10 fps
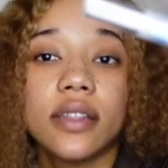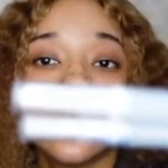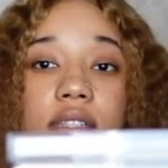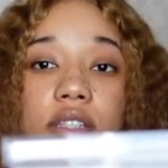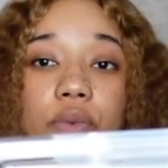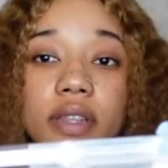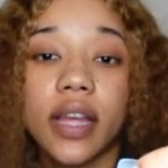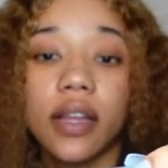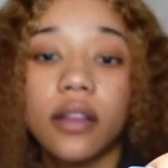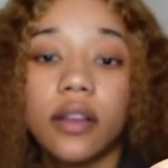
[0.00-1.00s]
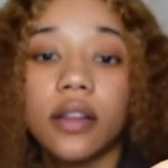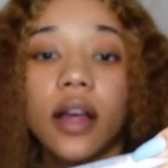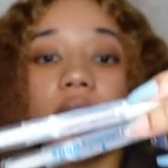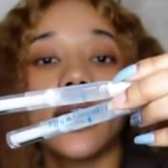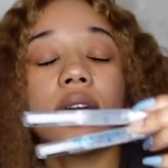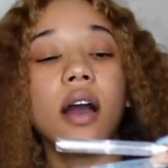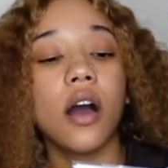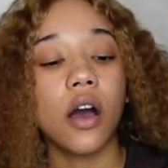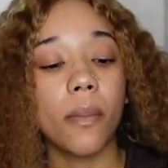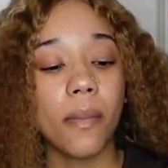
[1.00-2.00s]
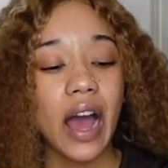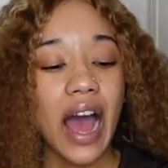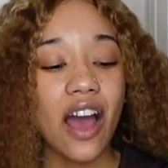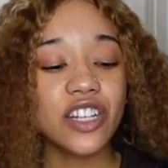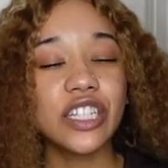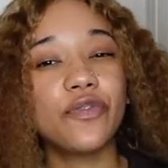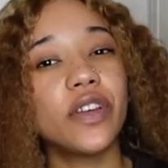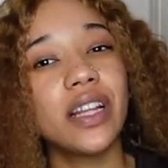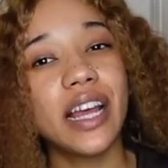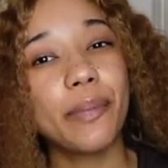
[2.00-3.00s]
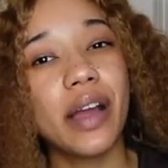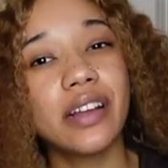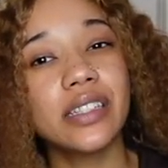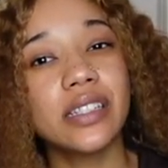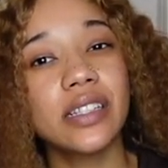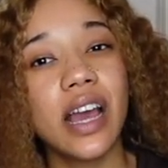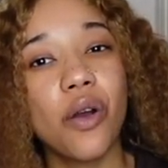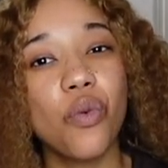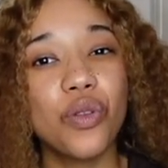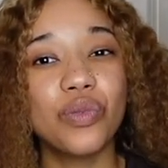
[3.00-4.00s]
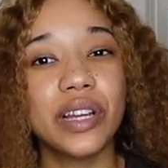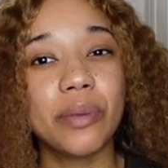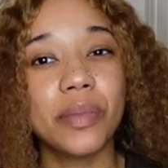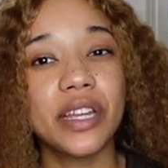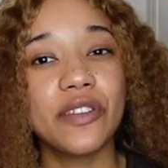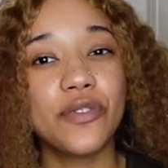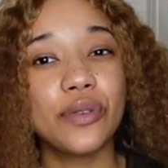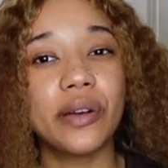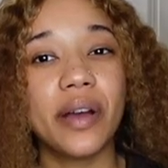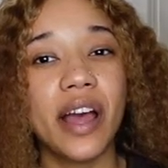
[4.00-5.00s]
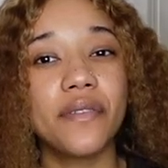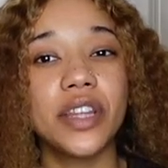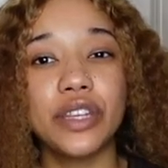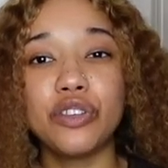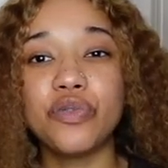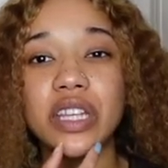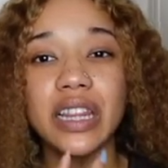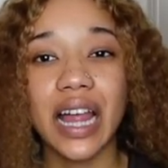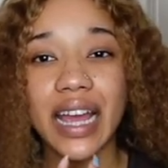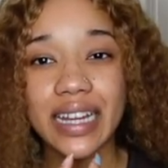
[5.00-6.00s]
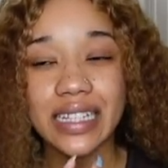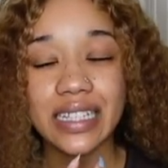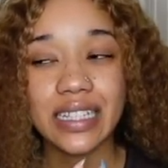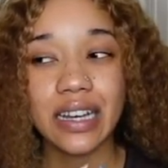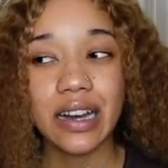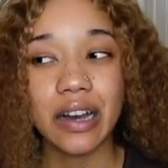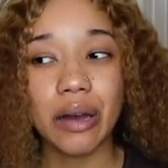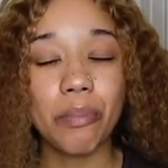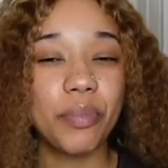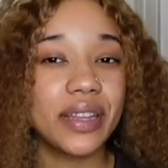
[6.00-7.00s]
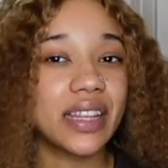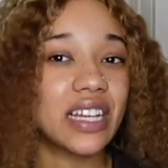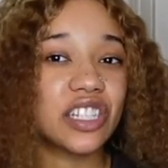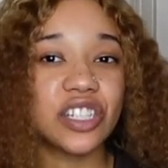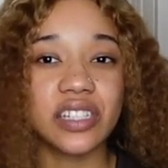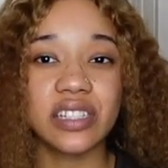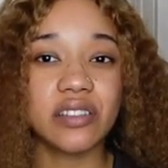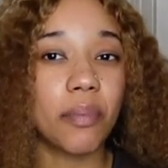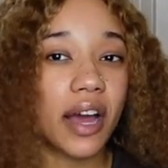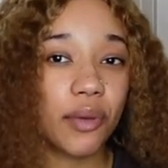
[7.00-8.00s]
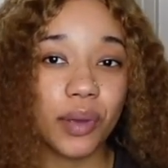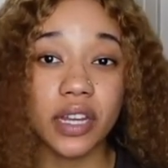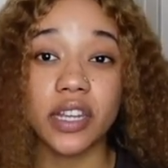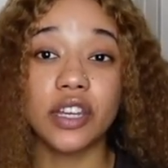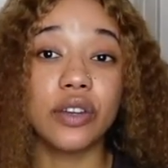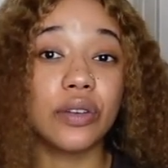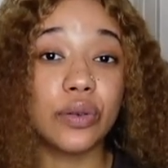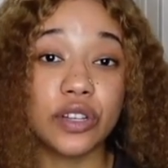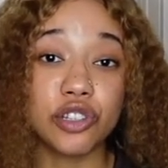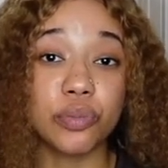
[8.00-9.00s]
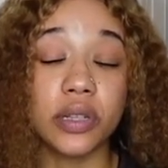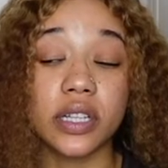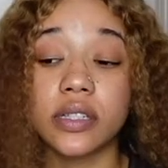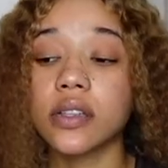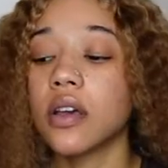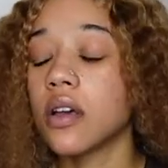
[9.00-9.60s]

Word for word: this is what they look like. Um, I just feel like personally I wouldn't recommend if you don't have the UV light, um, but that's just my opinion. Do as you please.